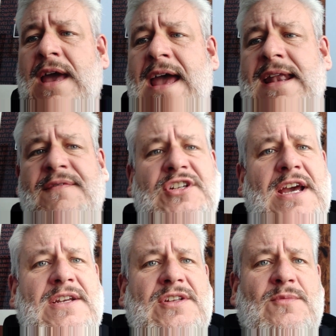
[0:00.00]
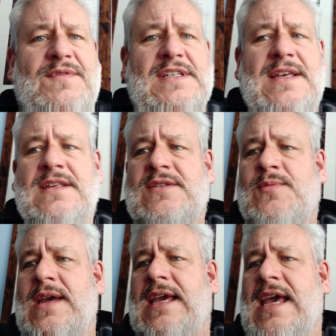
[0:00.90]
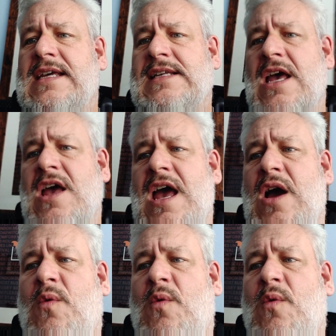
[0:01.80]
Okay, another change that we've seen this week is